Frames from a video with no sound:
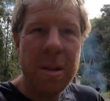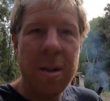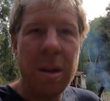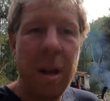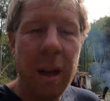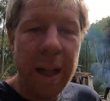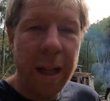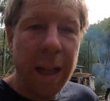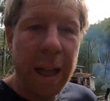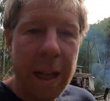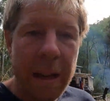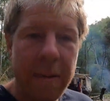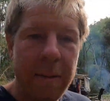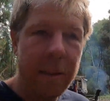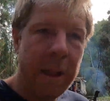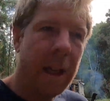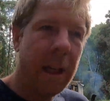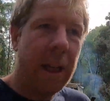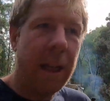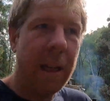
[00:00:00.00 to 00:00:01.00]
So I
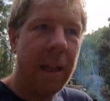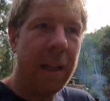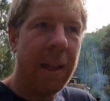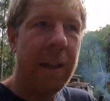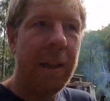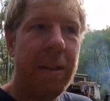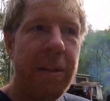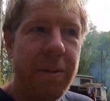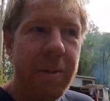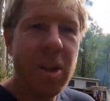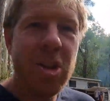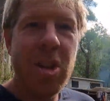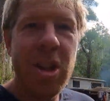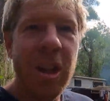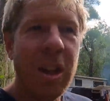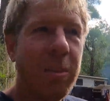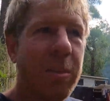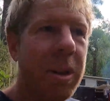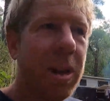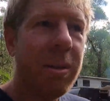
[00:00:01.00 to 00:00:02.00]
gave
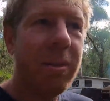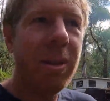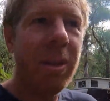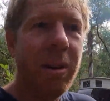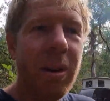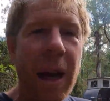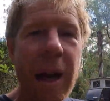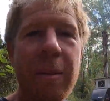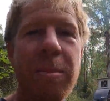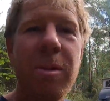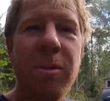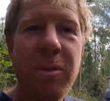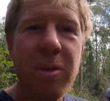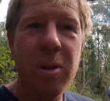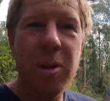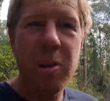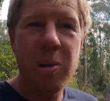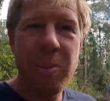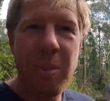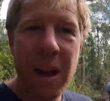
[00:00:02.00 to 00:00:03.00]
fishing a bit of a crack
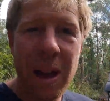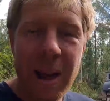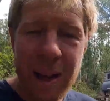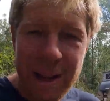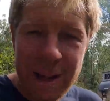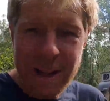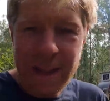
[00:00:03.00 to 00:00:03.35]
before, but